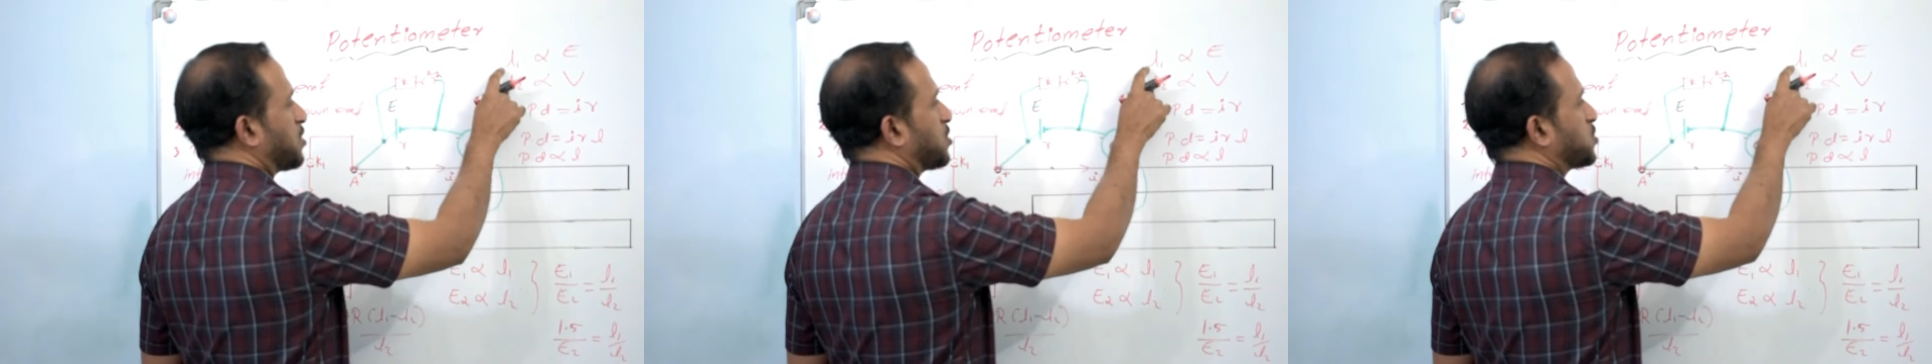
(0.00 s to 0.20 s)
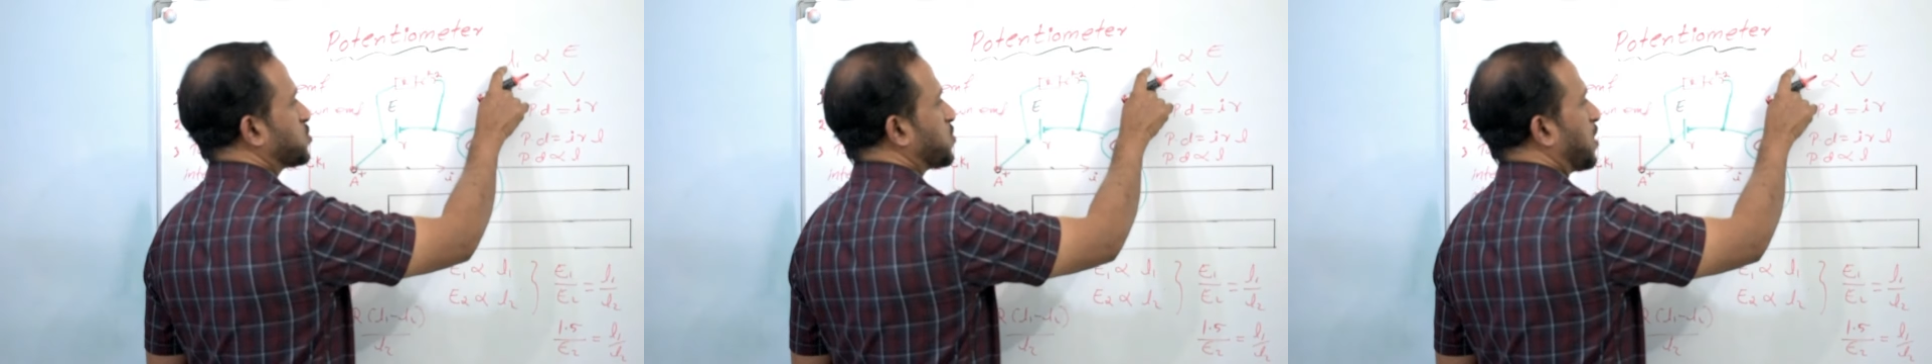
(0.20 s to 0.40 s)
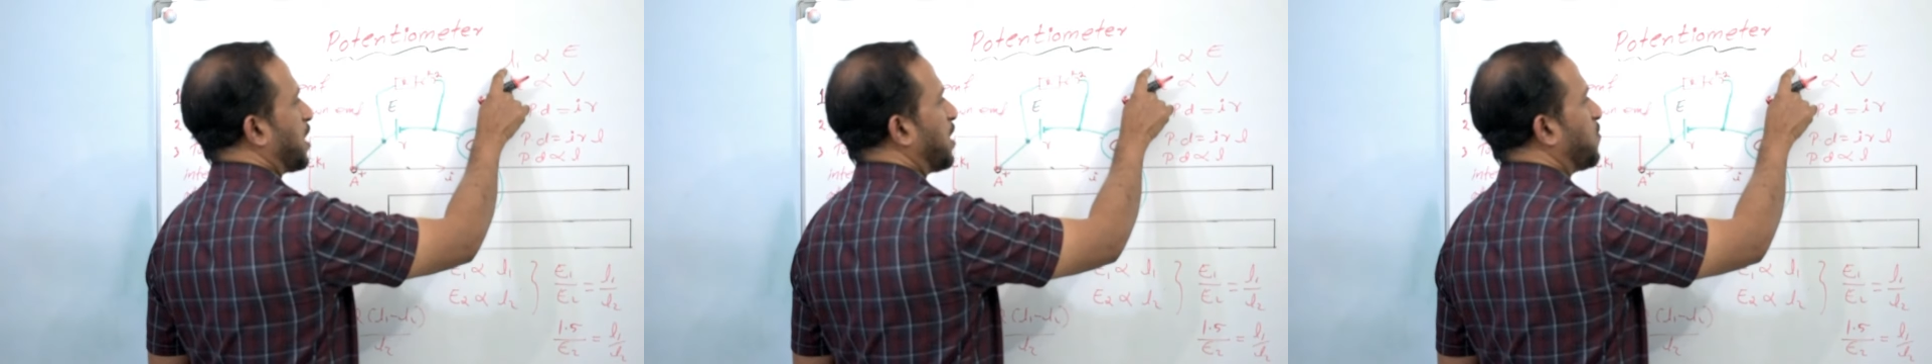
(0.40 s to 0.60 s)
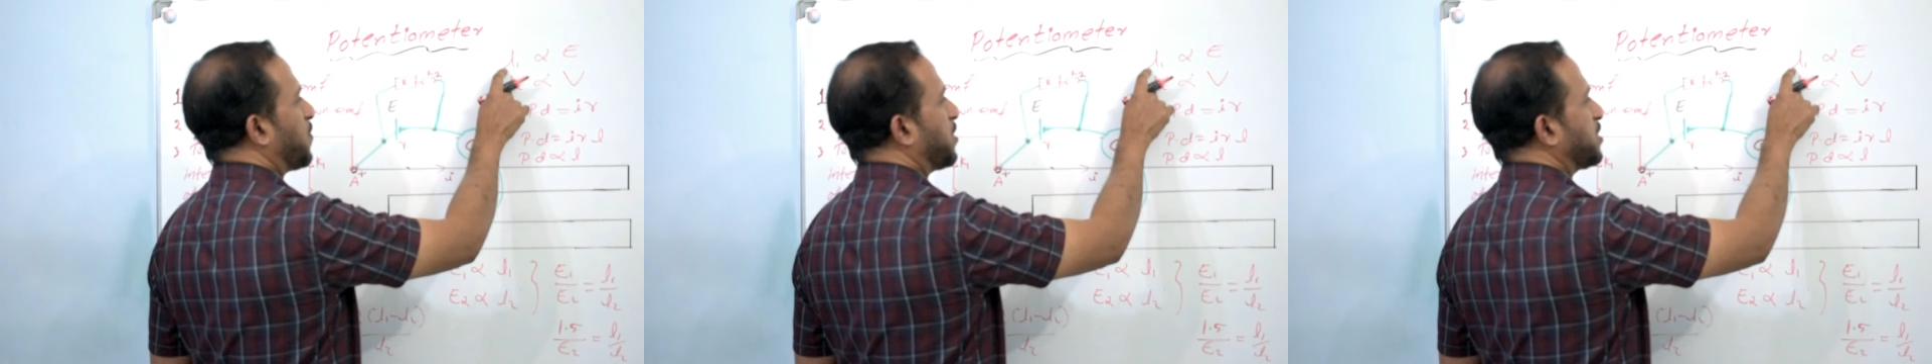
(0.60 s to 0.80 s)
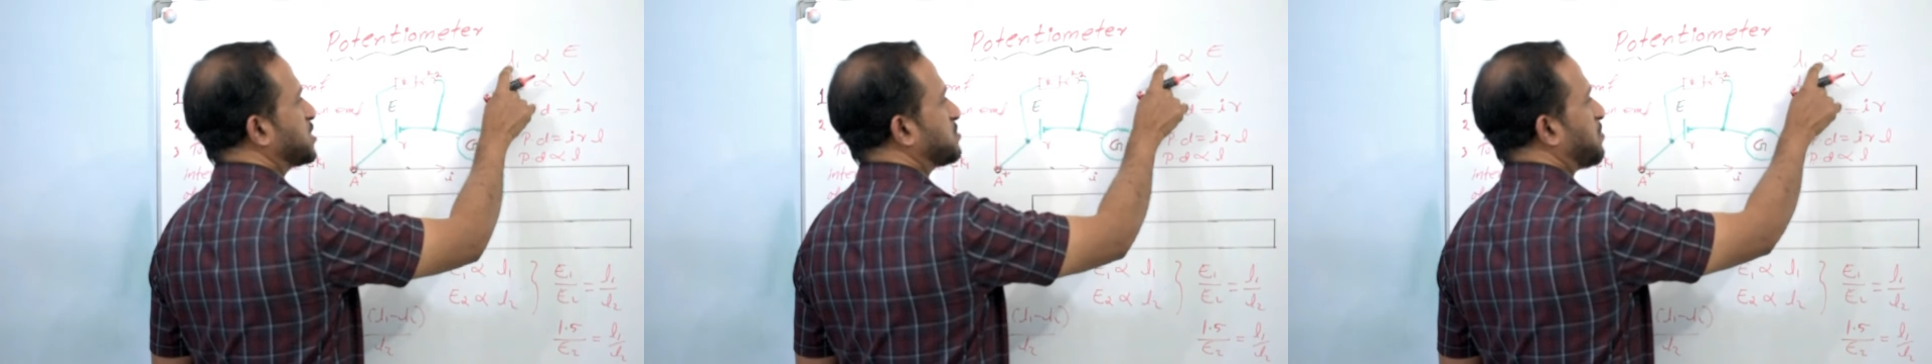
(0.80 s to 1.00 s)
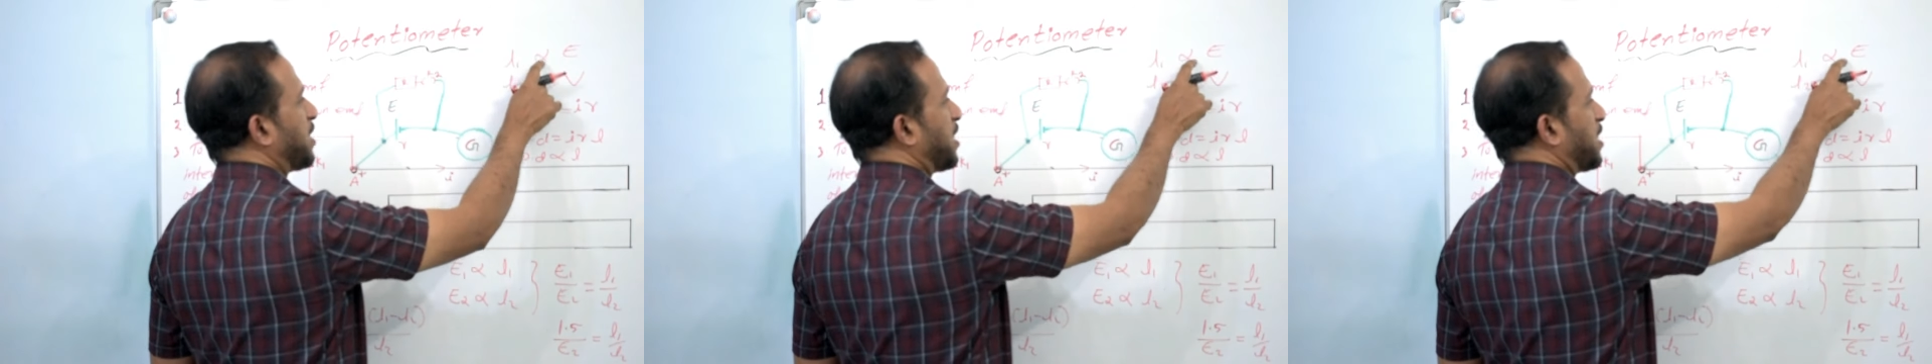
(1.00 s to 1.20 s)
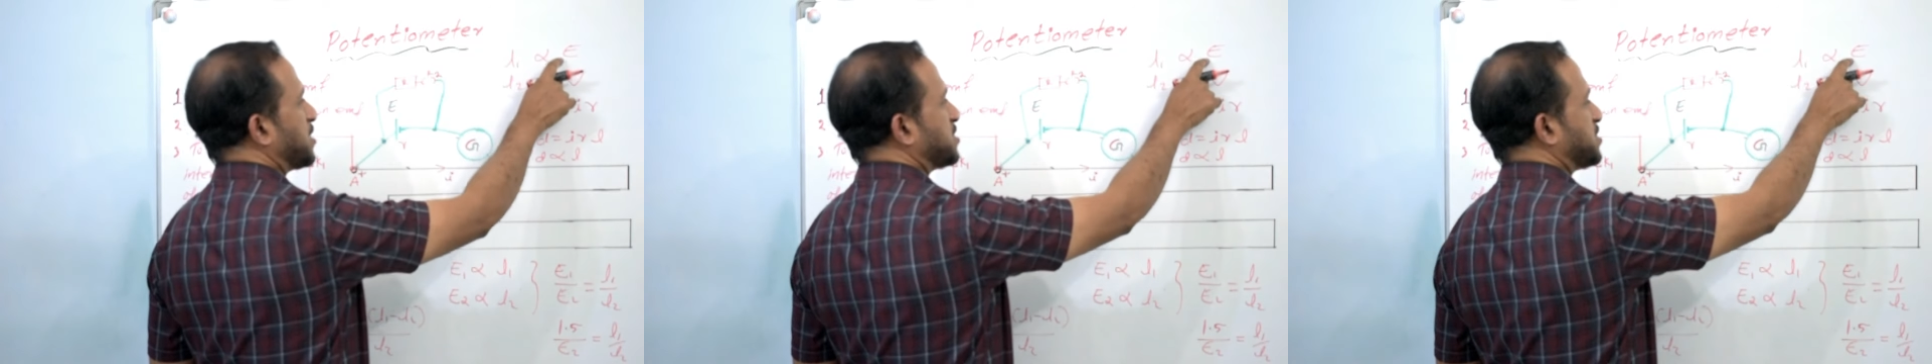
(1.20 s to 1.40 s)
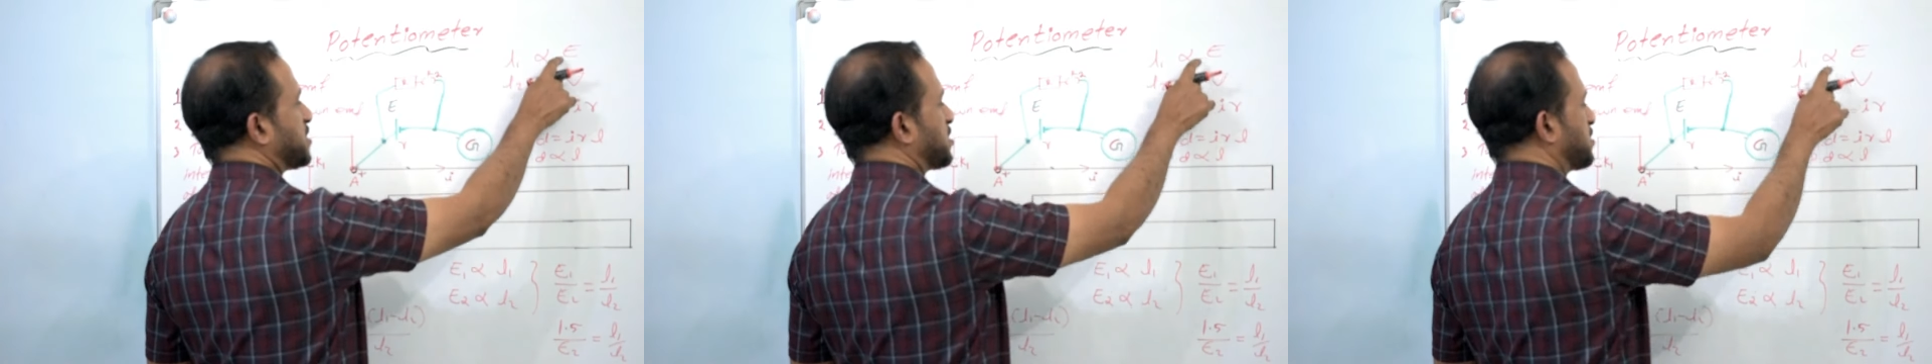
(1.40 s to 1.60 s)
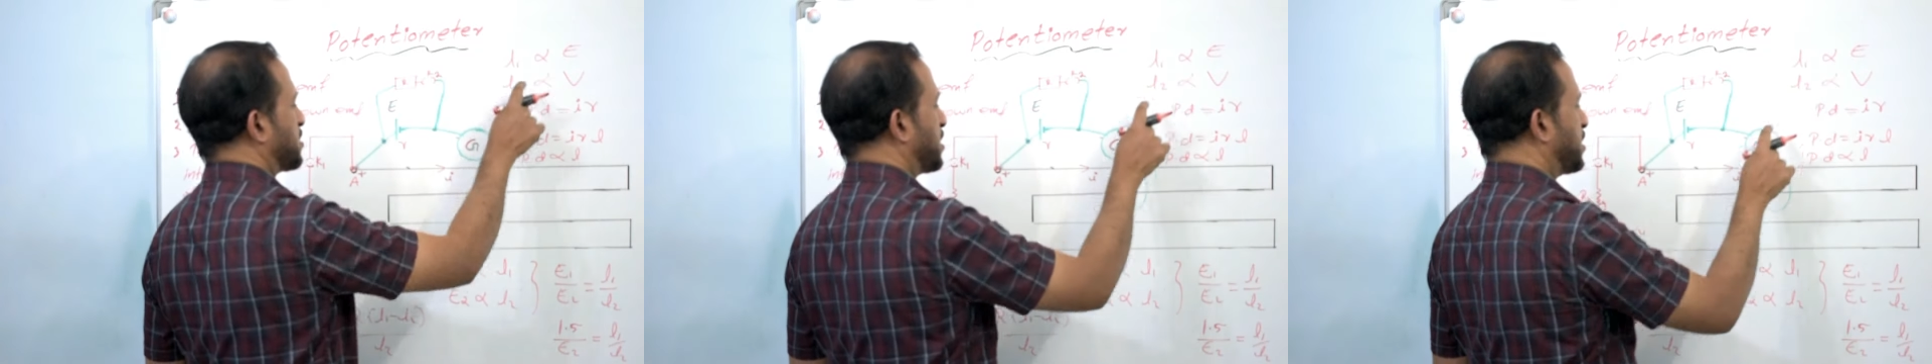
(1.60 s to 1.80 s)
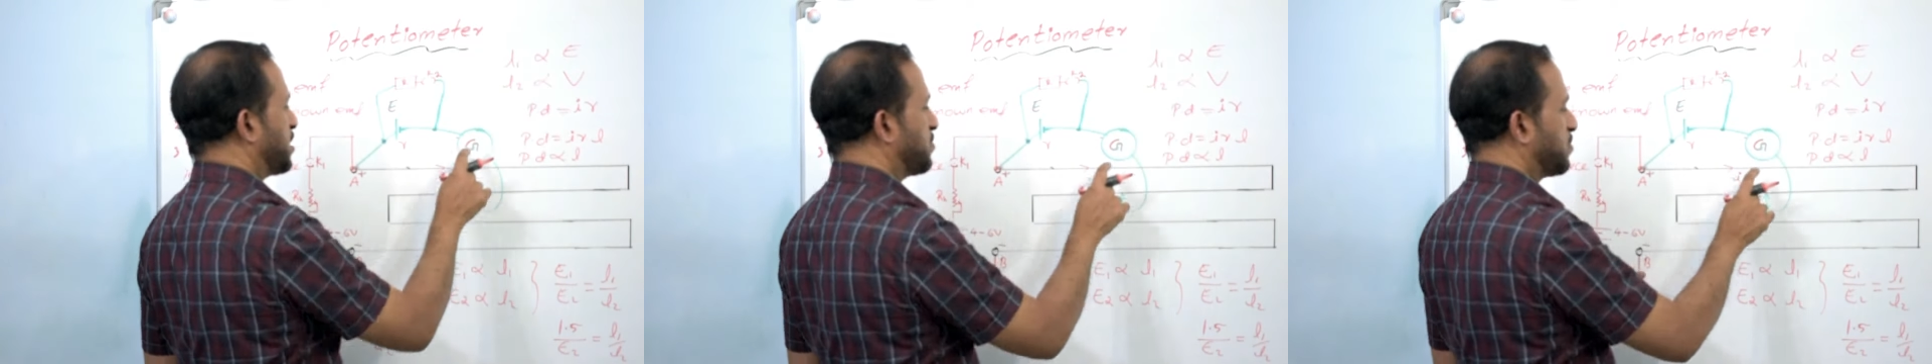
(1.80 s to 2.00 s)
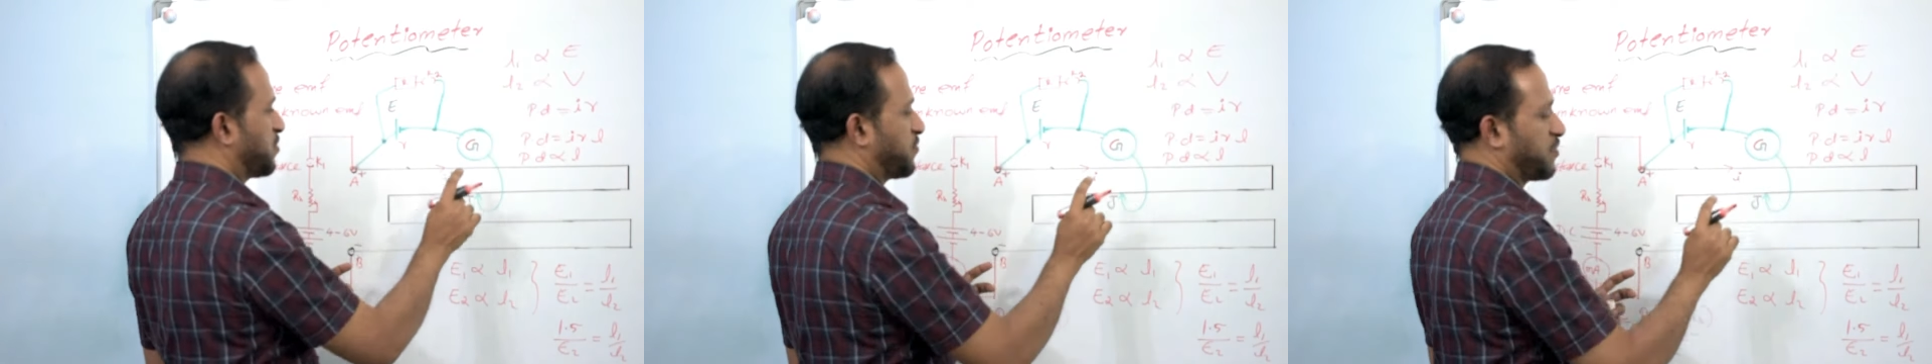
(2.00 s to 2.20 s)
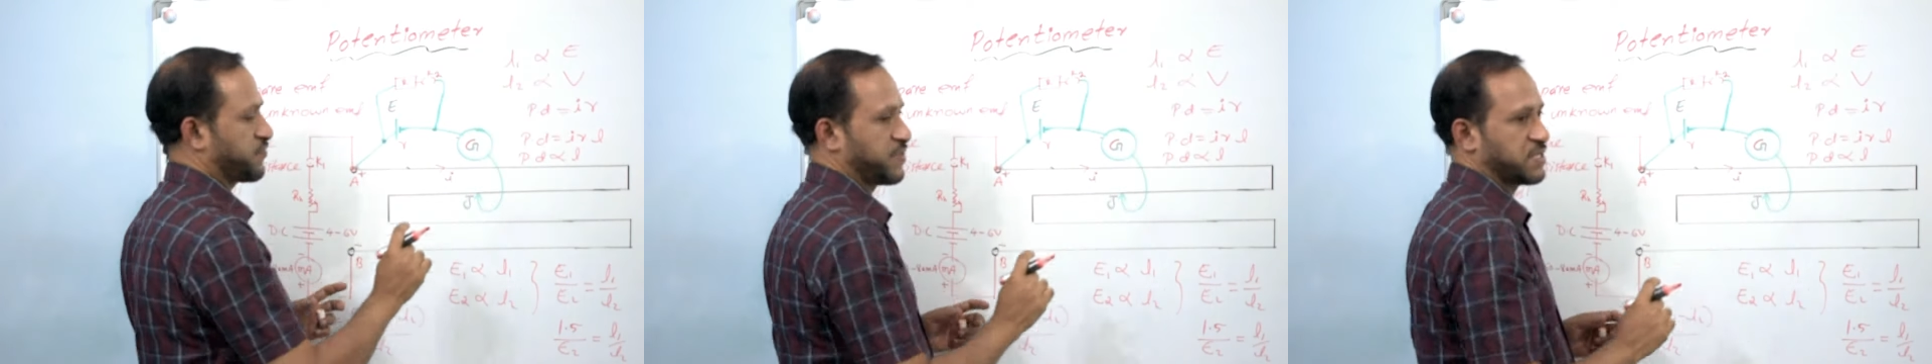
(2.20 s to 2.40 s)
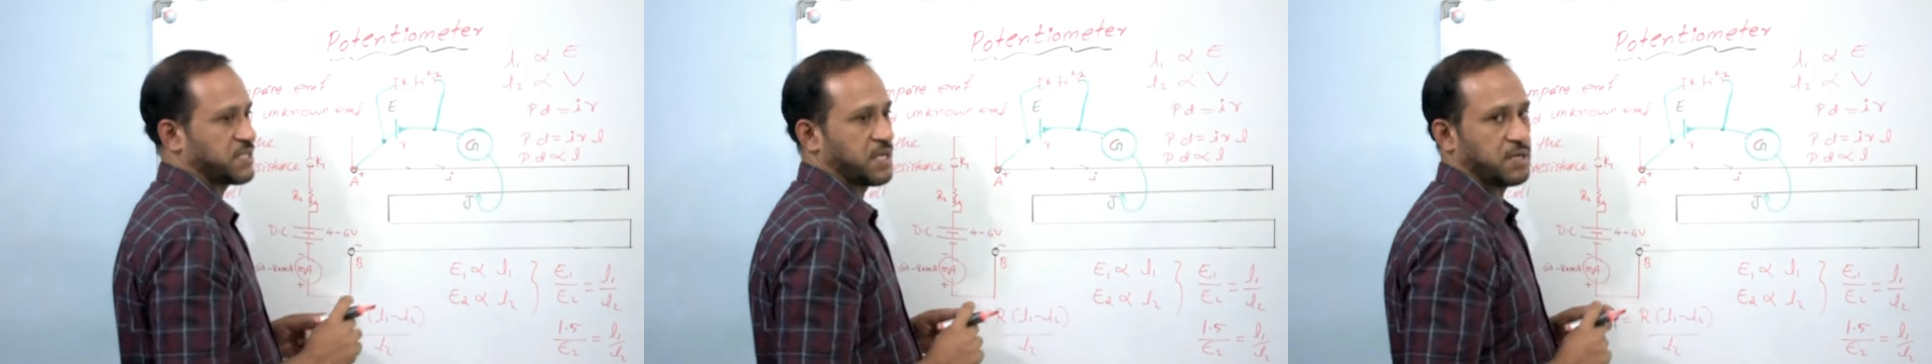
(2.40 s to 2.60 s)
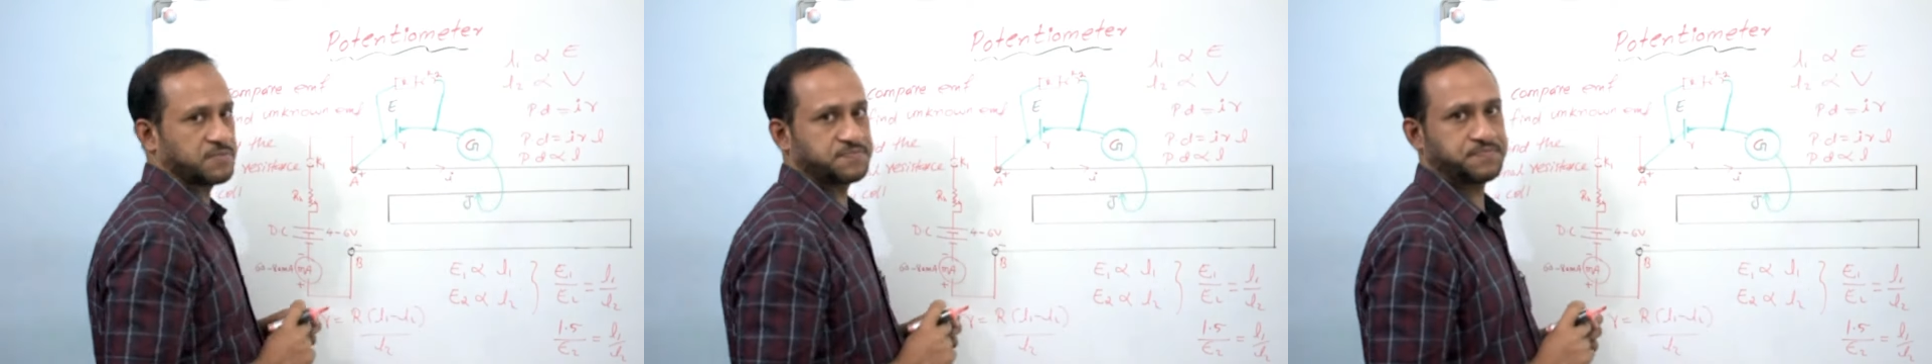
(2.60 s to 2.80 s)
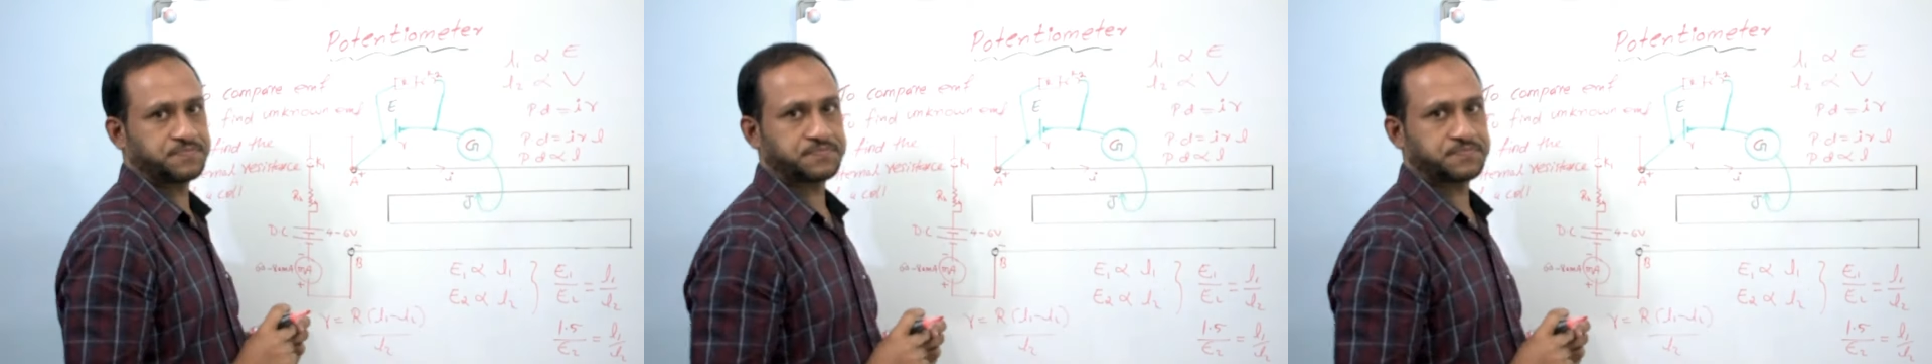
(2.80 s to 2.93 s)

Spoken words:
So L1 is balancing the EMF of the cell